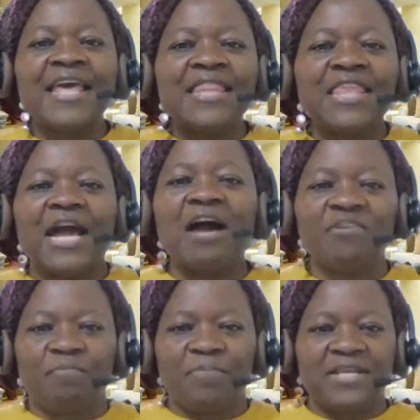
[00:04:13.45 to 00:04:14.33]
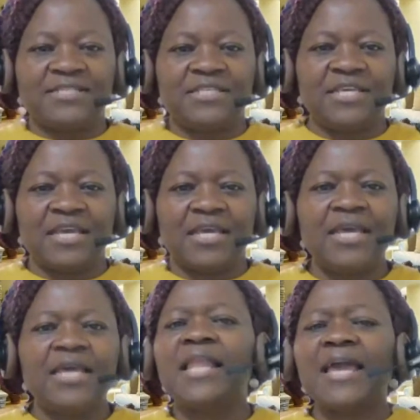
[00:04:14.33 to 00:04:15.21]
They have a place here.
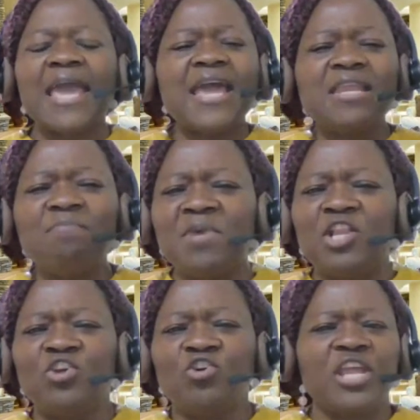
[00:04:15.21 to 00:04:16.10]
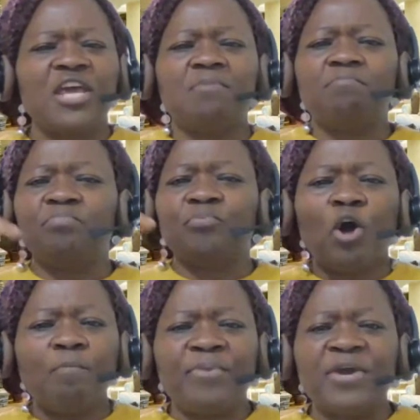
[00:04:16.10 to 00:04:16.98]
Like any millionaire, the
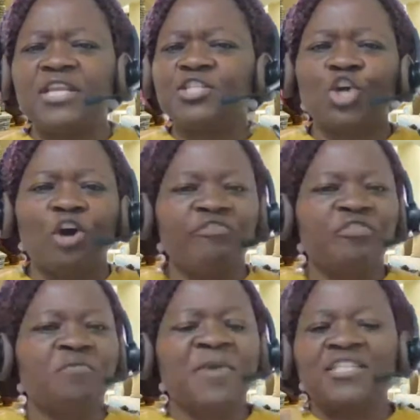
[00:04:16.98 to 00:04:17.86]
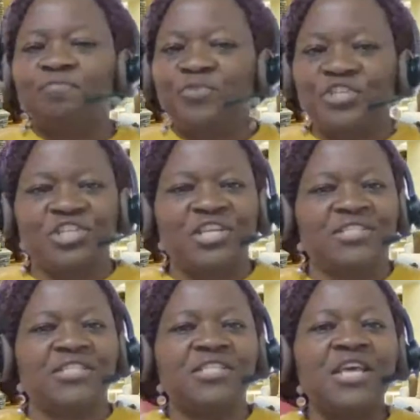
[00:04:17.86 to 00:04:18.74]
companies, governments,
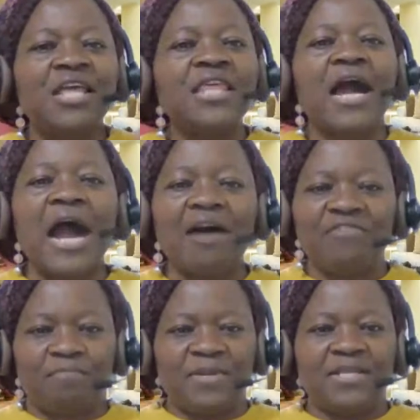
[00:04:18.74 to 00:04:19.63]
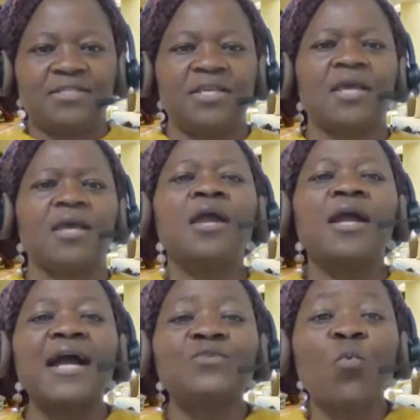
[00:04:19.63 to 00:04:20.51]
businesses, they have a place here.
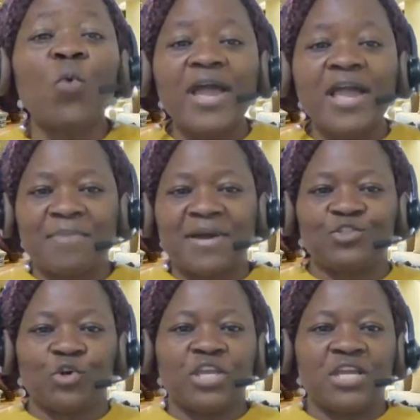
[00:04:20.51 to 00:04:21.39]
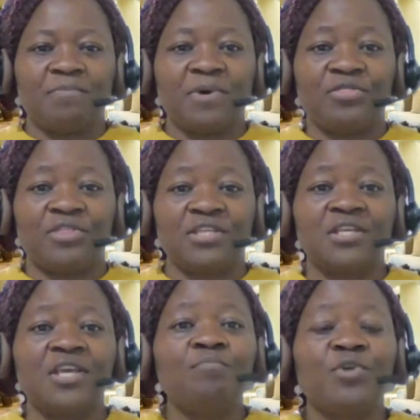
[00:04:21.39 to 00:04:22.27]
Guys, why am I talking about this?
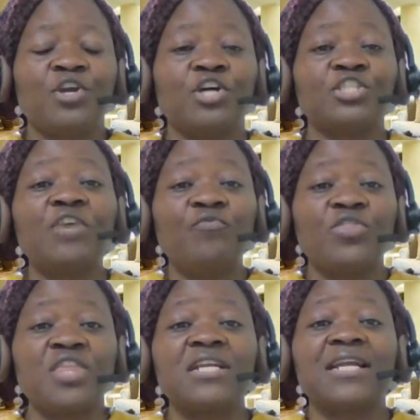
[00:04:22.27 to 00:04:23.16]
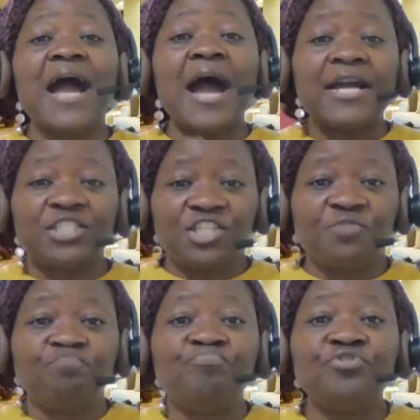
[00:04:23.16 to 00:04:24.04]
Because if we think that Ash is
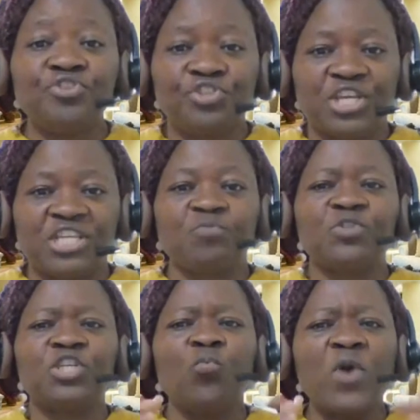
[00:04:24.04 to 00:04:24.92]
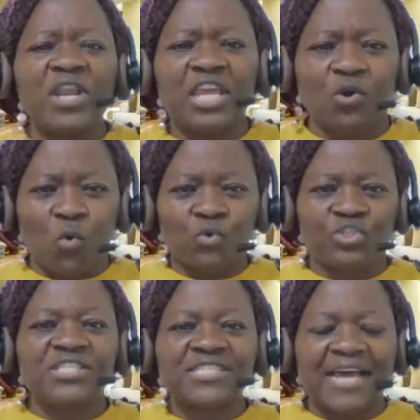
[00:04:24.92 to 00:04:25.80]
busy, especially when he
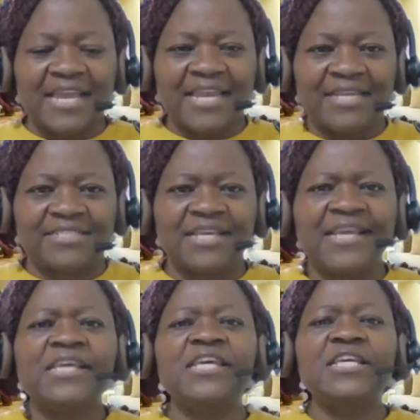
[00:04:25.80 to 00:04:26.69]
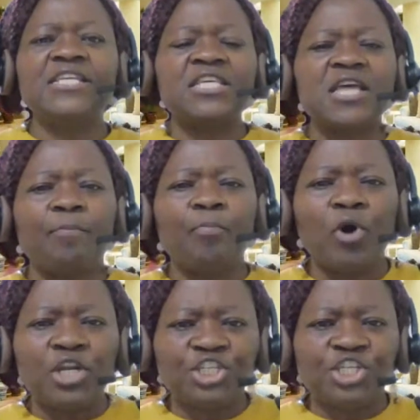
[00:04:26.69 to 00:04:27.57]
goes silent, he is either
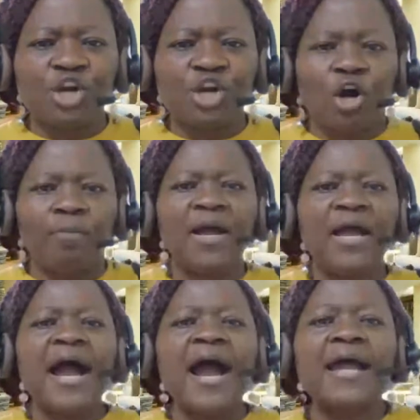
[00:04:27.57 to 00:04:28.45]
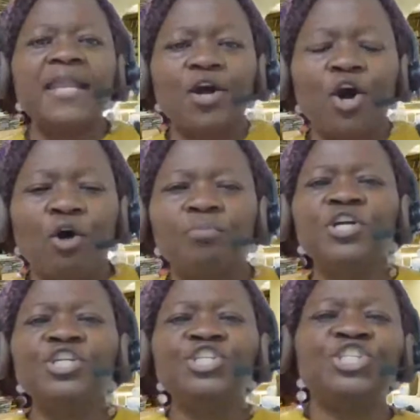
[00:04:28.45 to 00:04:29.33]
polishing up, adding
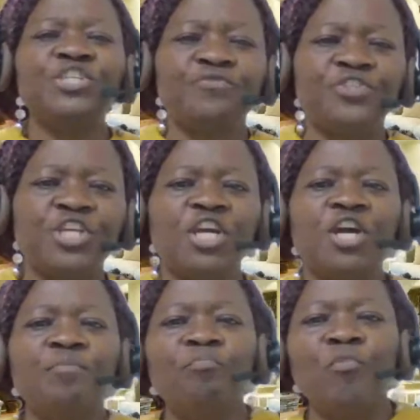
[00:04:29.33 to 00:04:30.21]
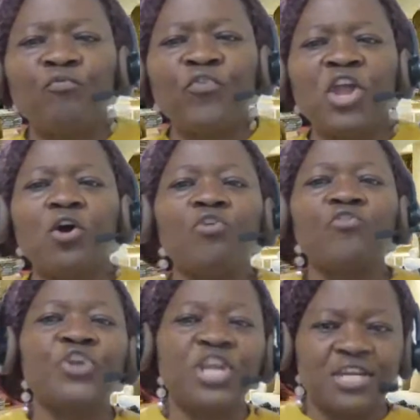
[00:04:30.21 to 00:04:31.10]
up, shifting, moving, or
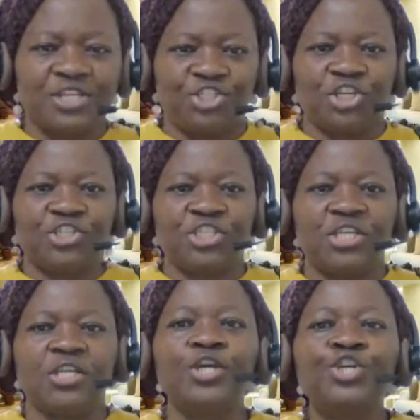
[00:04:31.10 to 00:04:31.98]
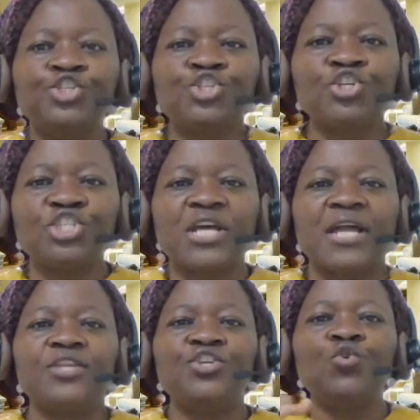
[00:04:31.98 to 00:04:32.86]
readjusting such
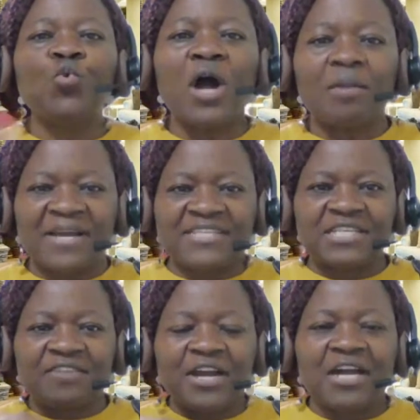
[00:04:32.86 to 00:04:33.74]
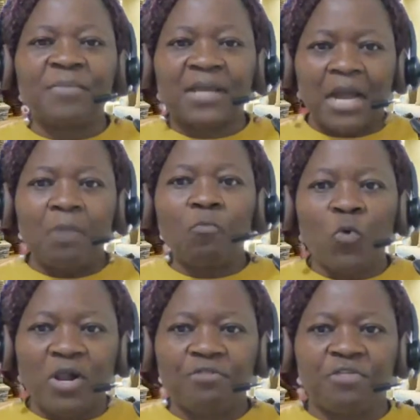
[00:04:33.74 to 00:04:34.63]
that you and myself can become
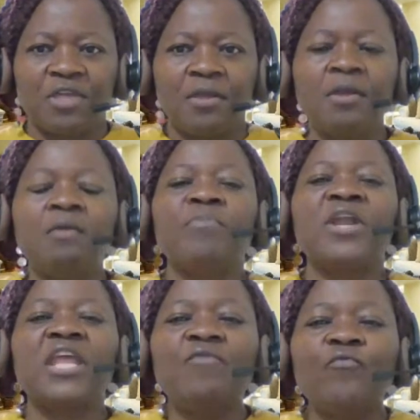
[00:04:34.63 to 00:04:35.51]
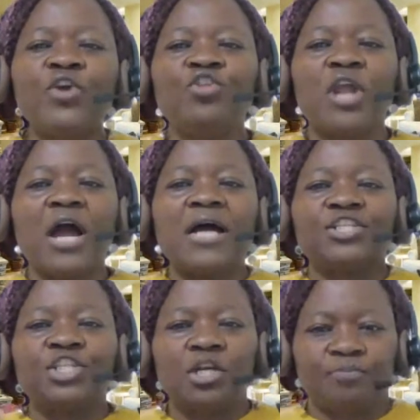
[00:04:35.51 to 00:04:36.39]
wealthy. But if we don't
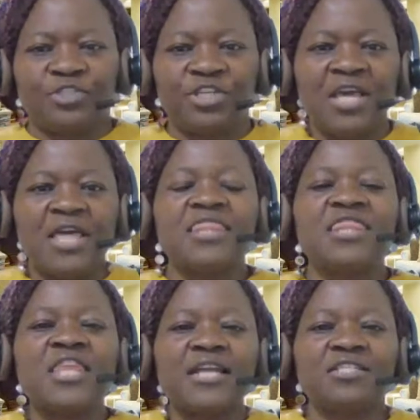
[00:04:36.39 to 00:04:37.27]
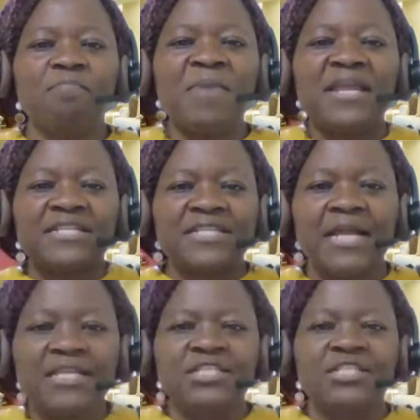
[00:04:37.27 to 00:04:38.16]
adopt that
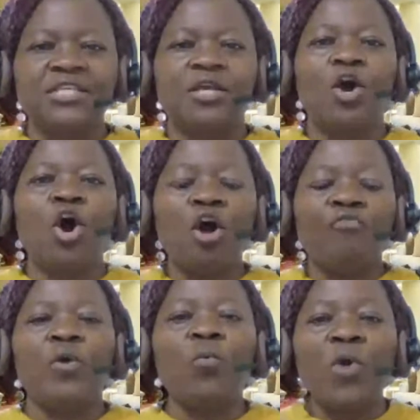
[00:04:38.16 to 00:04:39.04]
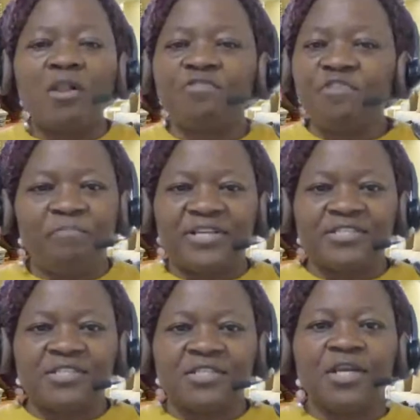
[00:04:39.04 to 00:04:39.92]
mentality of a wealthy
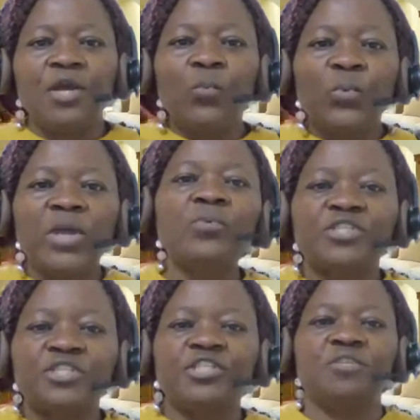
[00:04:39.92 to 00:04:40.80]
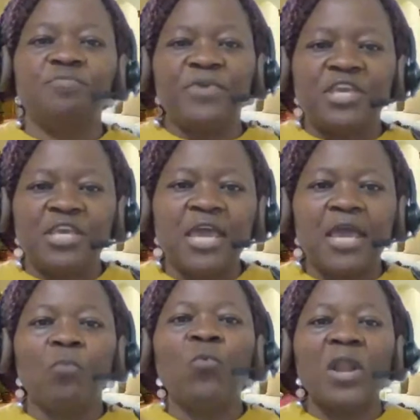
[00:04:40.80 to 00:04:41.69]
person, we will still be
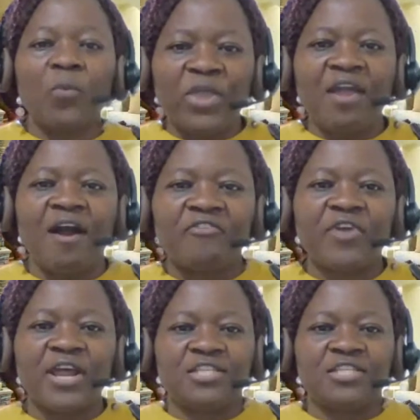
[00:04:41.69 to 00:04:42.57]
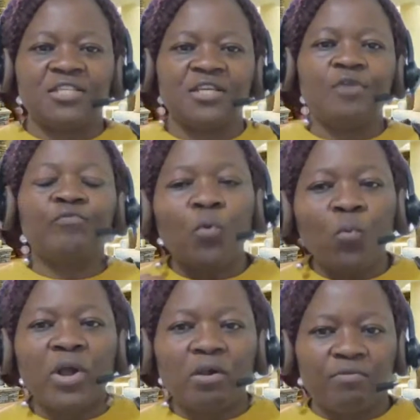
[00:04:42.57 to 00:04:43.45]
here when we are ready for
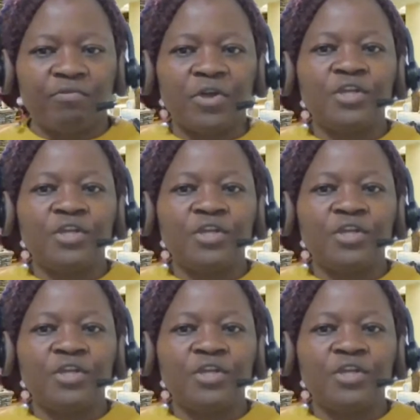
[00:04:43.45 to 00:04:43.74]
wealth.